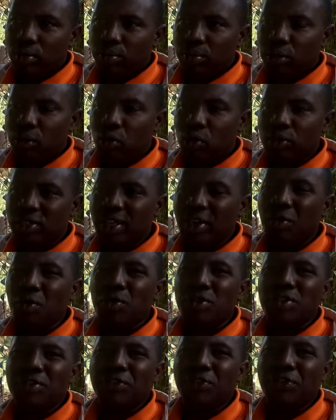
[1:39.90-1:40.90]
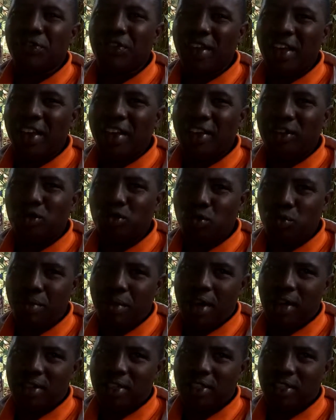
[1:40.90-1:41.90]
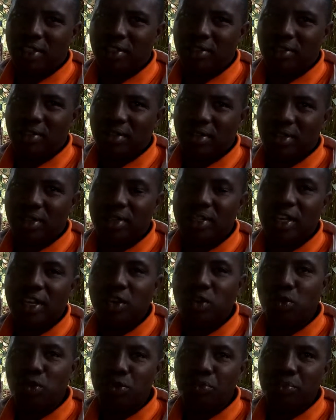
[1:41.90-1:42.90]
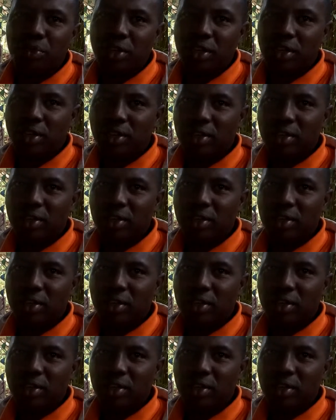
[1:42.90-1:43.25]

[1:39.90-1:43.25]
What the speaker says: because I was fearing too much inside on me.